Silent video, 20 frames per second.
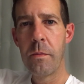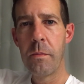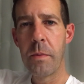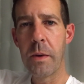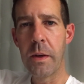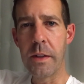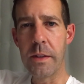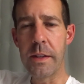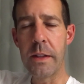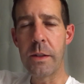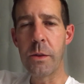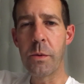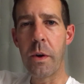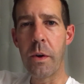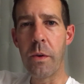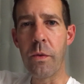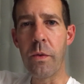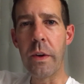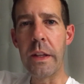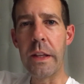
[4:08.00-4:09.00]
Because that's what I
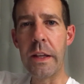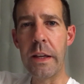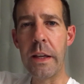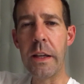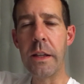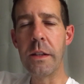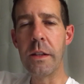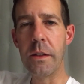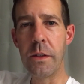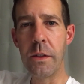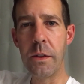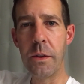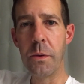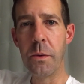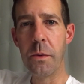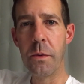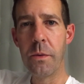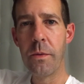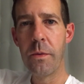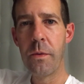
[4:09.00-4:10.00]
really need to
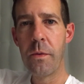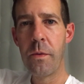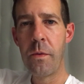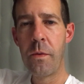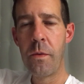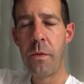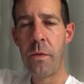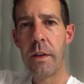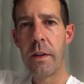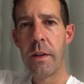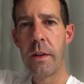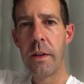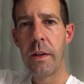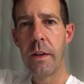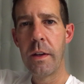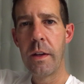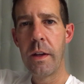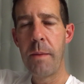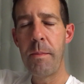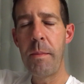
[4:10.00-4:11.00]
do.
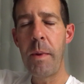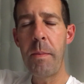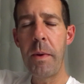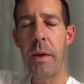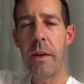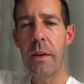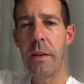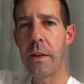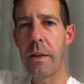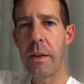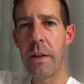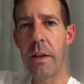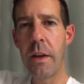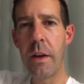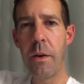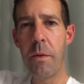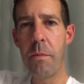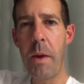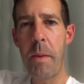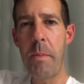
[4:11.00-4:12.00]
Maybe
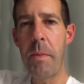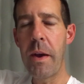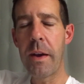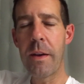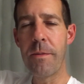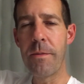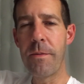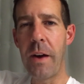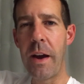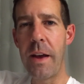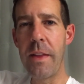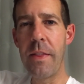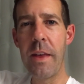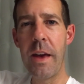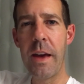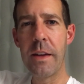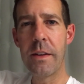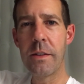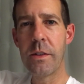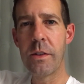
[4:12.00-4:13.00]
I can find
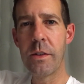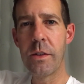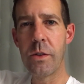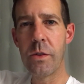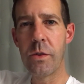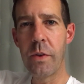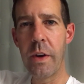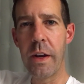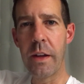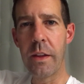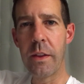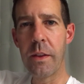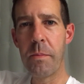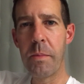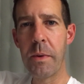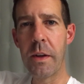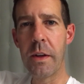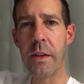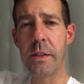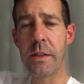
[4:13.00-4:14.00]
that strength,
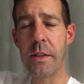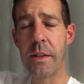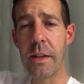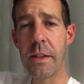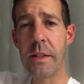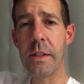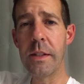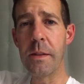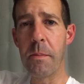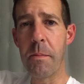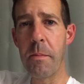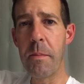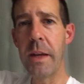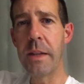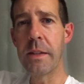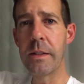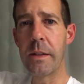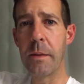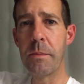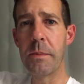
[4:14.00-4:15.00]
because this is a
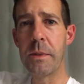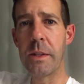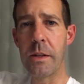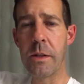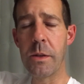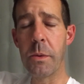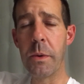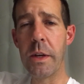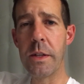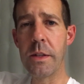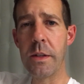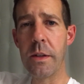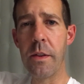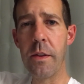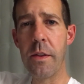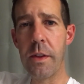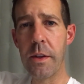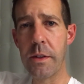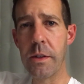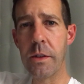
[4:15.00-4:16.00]
messed up
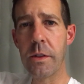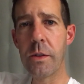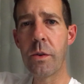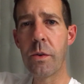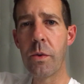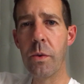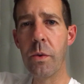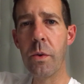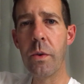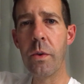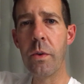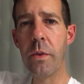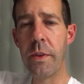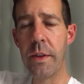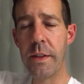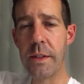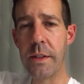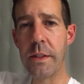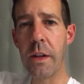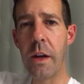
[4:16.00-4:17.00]
situation. This is cruel.
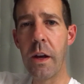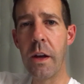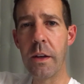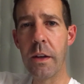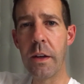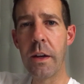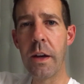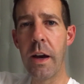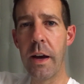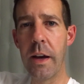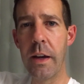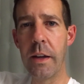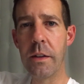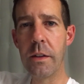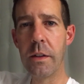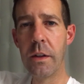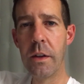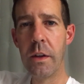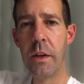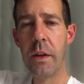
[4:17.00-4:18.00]
This is
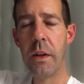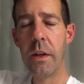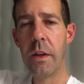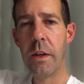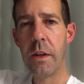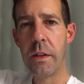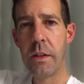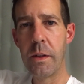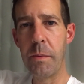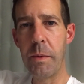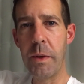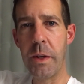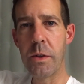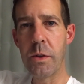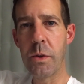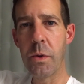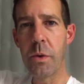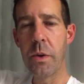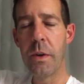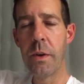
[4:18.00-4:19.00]
unkind, to be
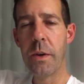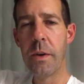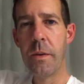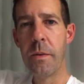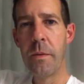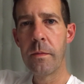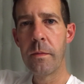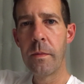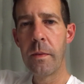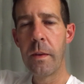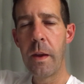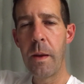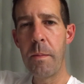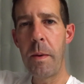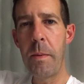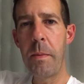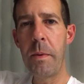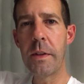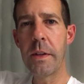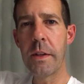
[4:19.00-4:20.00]
sure. And
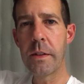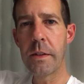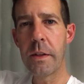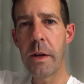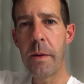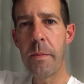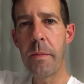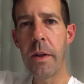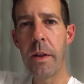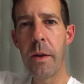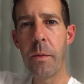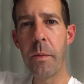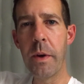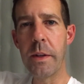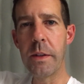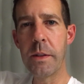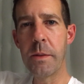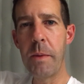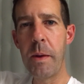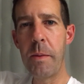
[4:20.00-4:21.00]
maybe it doesn't come all at
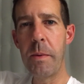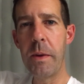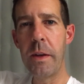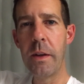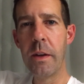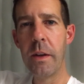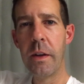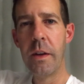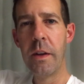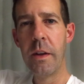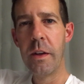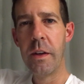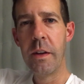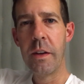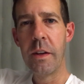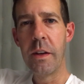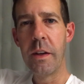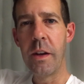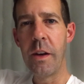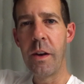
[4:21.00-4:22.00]
once. Maybe,
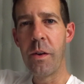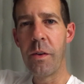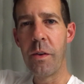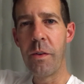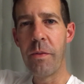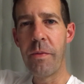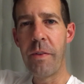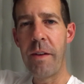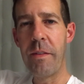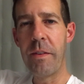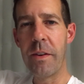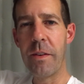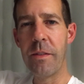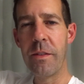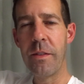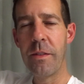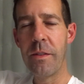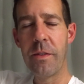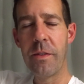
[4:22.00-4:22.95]
you find